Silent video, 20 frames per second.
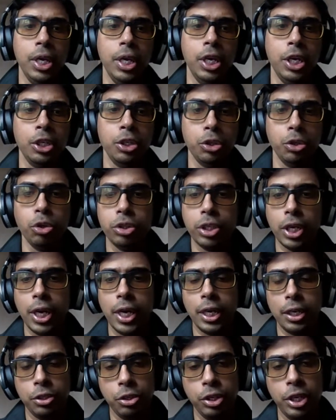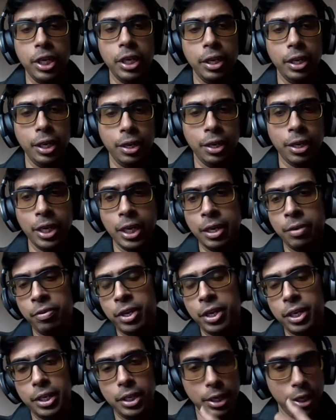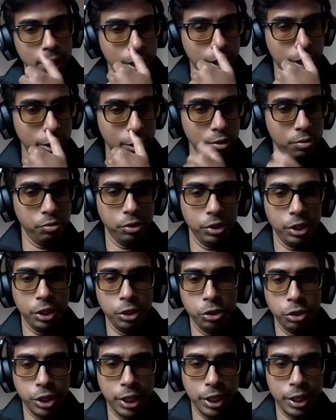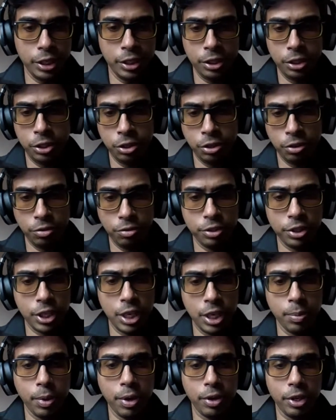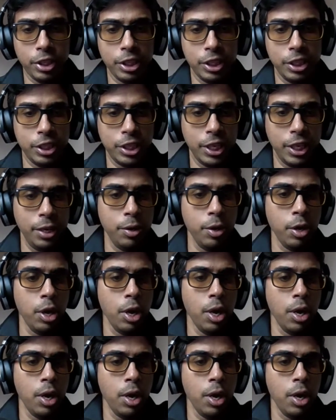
So those are actually irrelevant for the usage of schema registry.